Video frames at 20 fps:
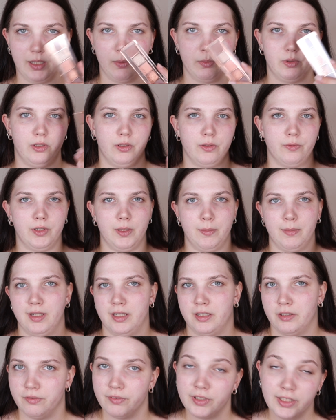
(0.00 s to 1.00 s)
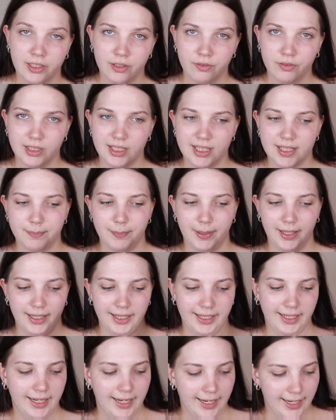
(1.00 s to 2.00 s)
I wanted to film another video with this
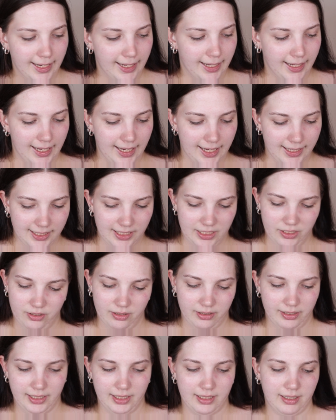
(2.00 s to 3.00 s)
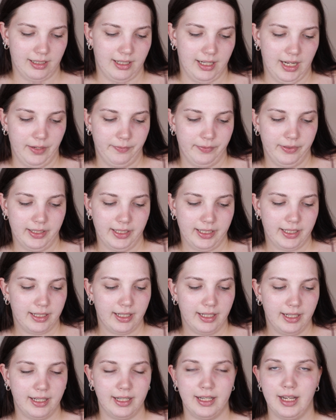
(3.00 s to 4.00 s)
palette, and then I feel like
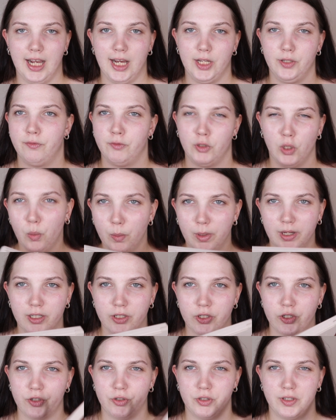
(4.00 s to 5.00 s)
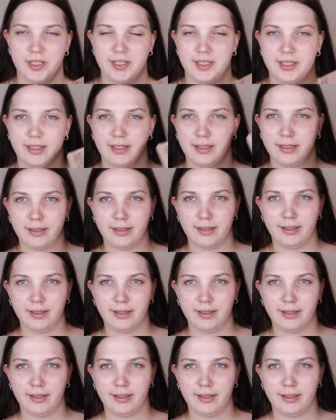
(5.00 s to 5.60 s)
out of nowhere she just